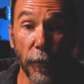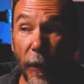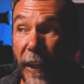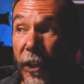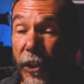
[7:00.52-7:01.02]

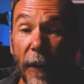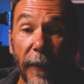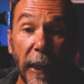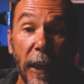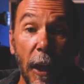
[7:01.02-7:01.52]
already
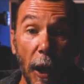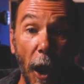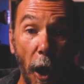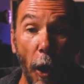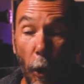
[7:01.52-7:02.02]
shoving a
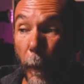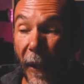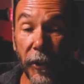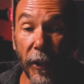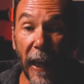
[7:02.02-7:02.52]
whole
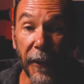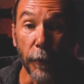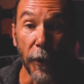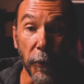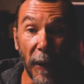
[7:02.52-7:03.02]
bunch of light
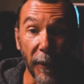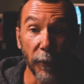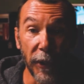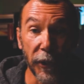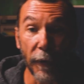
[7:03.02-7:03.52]
across to me. I'm going
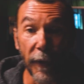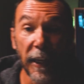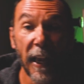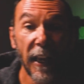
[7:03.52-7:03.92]
to reach over and